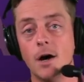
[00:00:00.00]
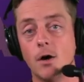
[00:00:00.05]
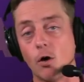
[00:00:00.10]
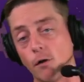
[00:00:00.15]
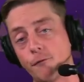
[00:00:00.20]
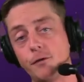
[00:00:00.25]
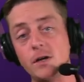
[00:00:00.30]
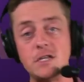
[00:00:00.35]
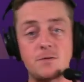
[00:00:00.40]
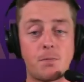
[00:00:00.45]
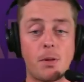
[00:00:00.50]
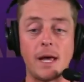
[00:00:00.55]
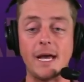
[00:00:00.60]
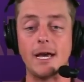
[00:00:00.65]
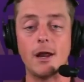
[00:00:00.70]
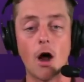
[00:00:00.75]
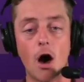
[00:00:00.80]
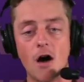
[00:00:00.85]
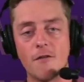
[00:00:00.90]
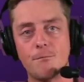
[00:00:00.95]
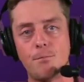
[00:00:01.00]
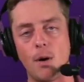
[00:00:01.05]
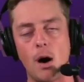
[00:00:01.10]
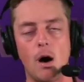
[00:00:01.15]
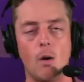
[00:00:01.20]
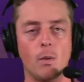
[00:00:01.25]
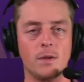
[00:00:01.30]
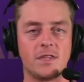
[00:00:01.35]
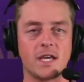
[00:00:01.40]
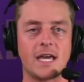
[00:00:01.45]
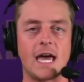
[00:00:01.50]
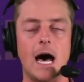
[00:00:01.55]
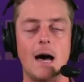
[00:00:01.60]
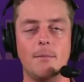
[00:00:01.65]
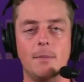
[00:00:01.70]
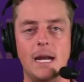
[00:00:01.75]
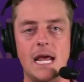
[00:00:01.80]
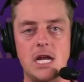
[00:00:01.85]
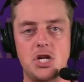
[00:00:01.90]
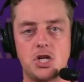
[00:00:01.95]
or if he's playing off ball with the
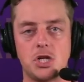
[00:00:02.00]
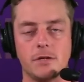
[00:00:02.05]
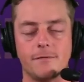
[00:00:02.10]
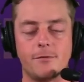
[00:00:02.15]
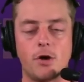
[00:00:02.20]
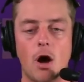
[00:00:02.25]
combination of